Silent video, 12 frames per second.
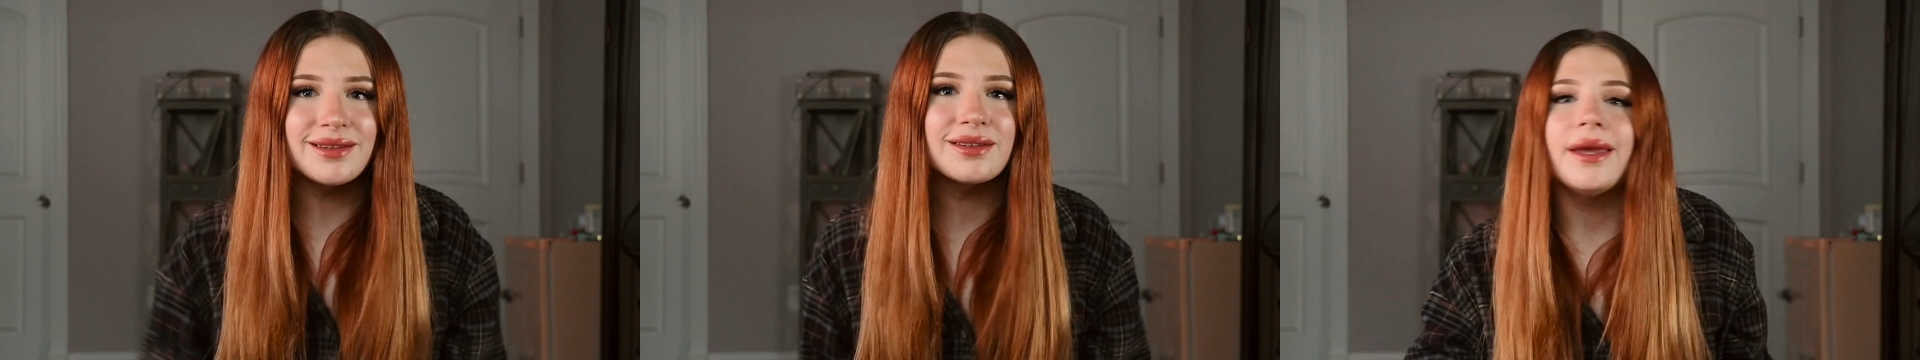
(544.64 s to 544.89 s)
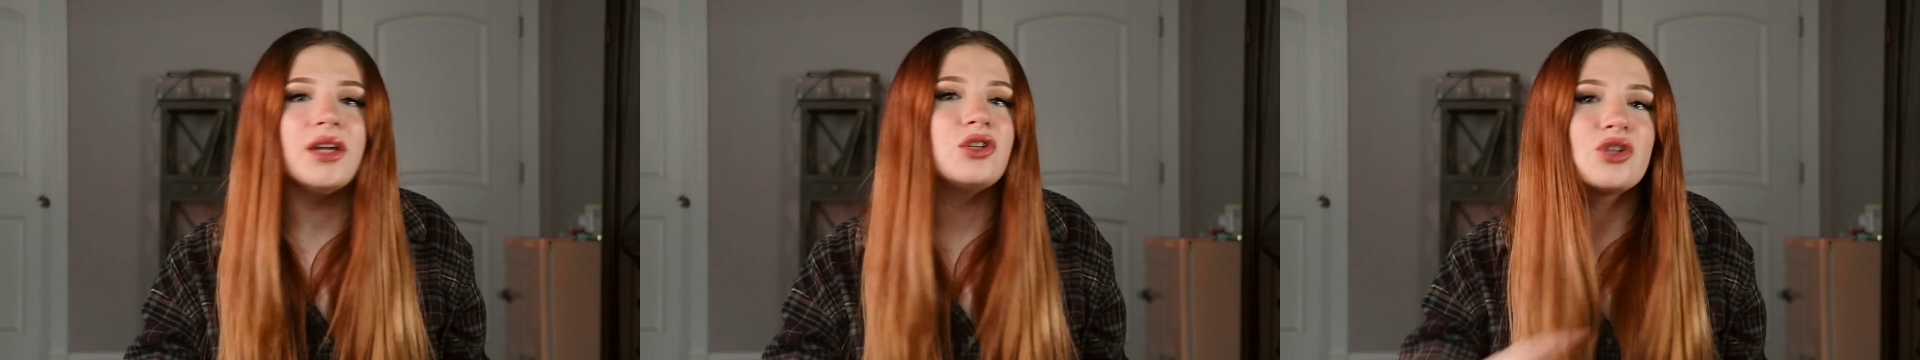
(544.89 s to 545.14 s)

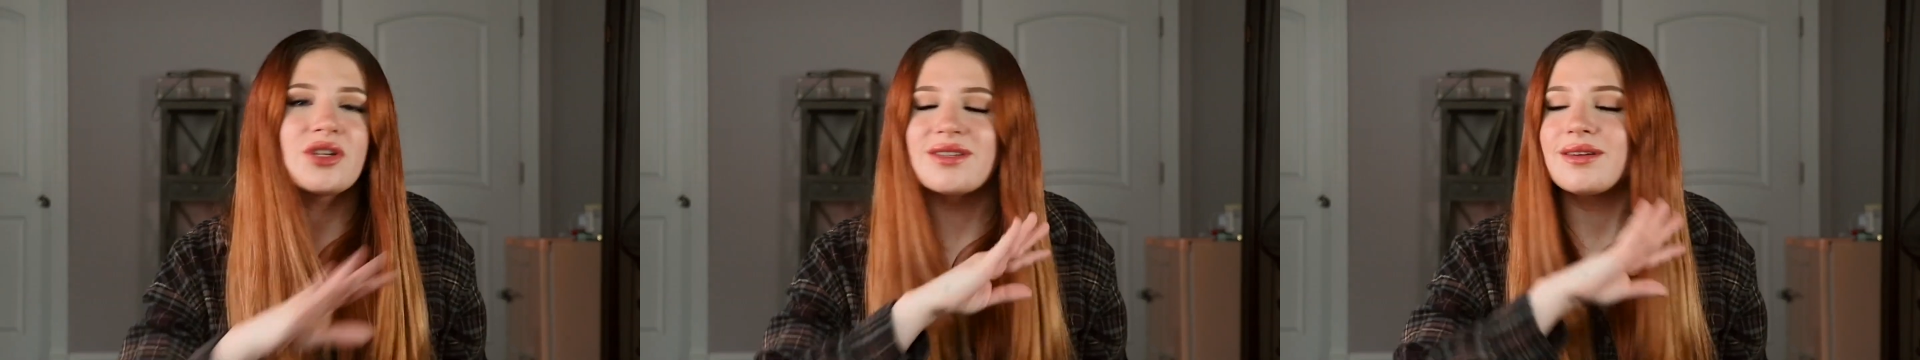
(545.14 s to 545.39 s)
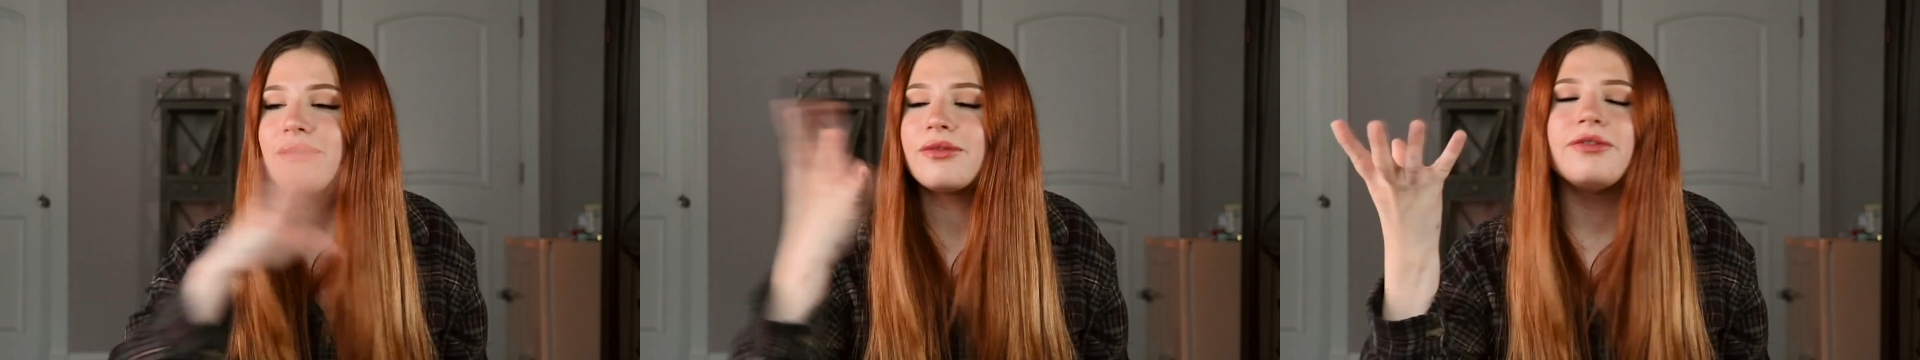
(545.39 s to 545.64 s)
It just
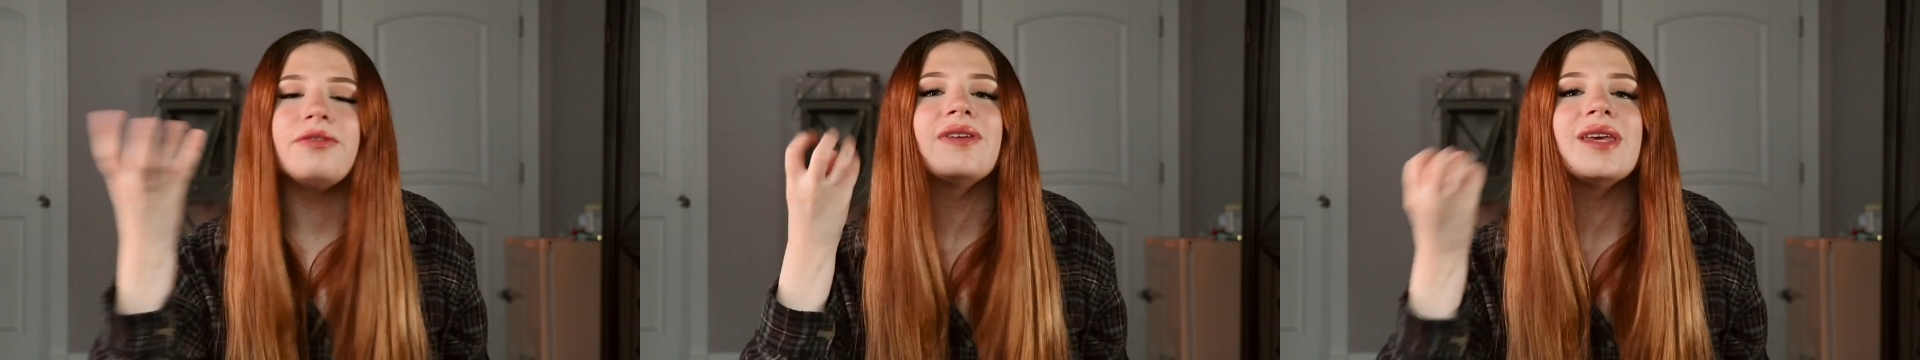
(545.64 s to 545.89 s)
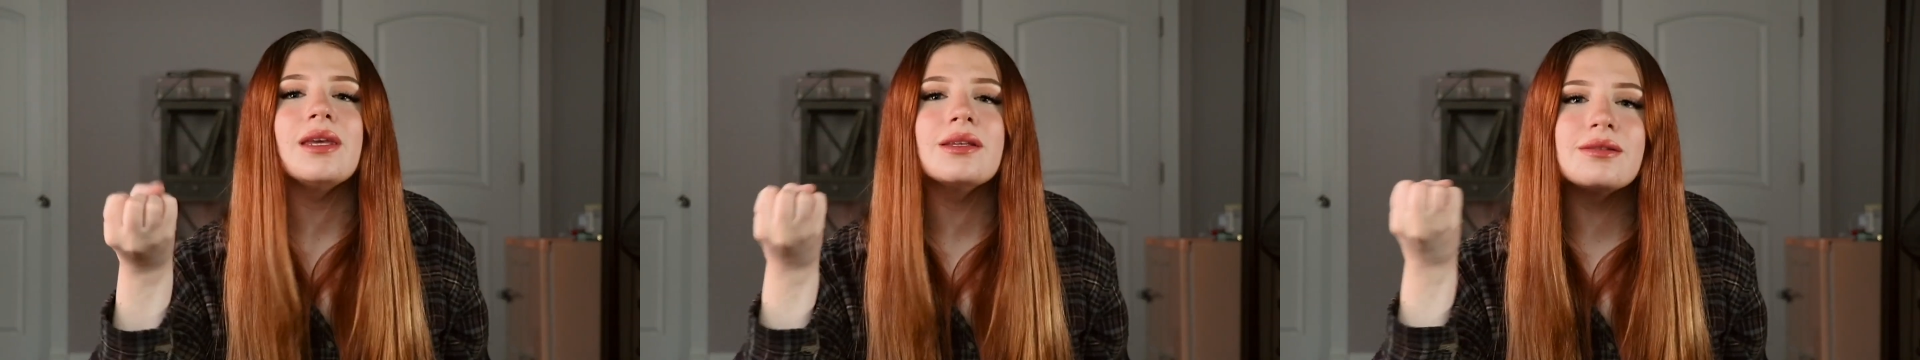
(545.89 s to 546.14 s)

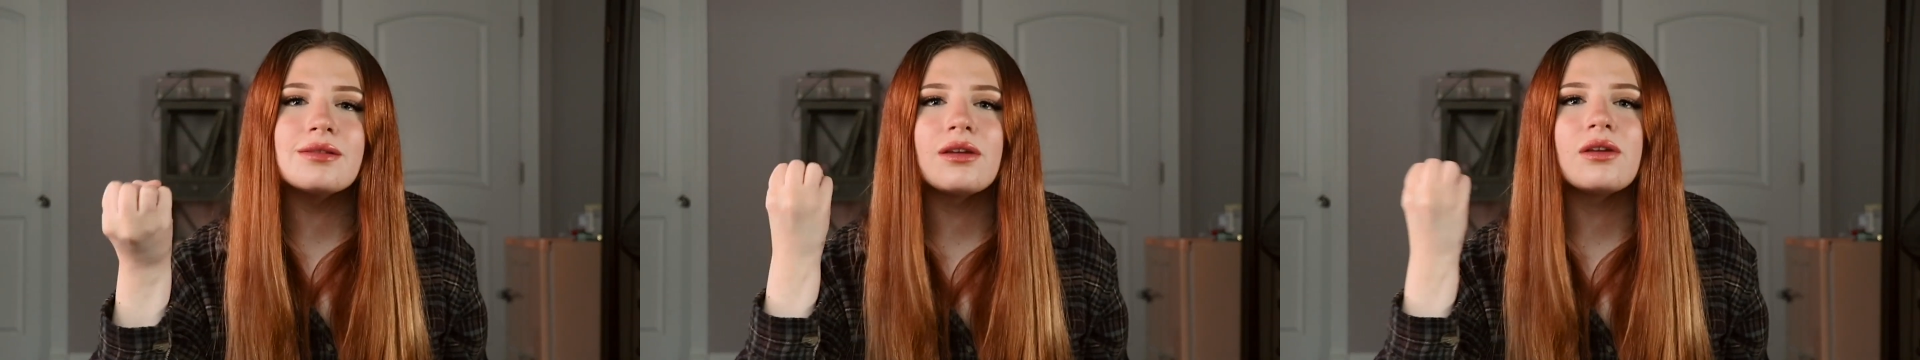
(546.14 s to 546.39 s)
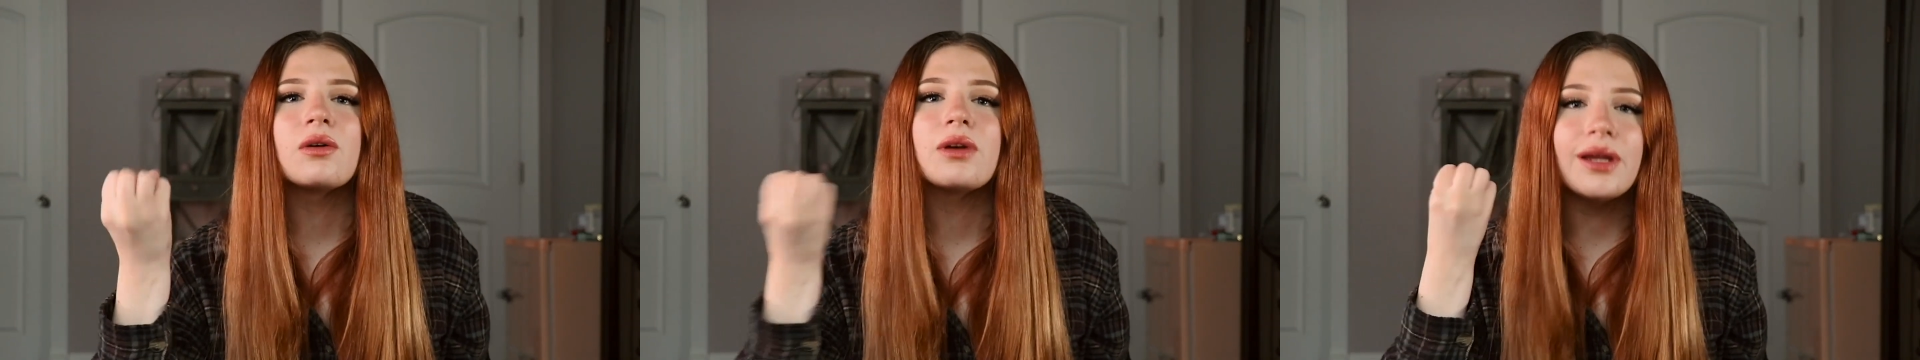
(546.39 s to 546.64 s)
feeds
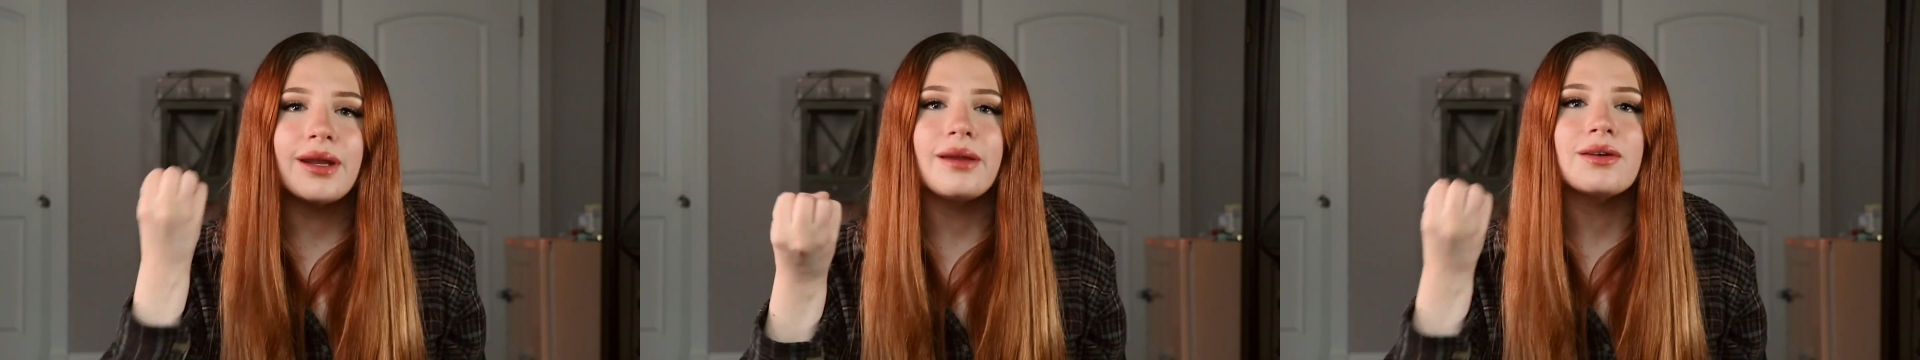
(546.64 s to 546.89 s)
your eating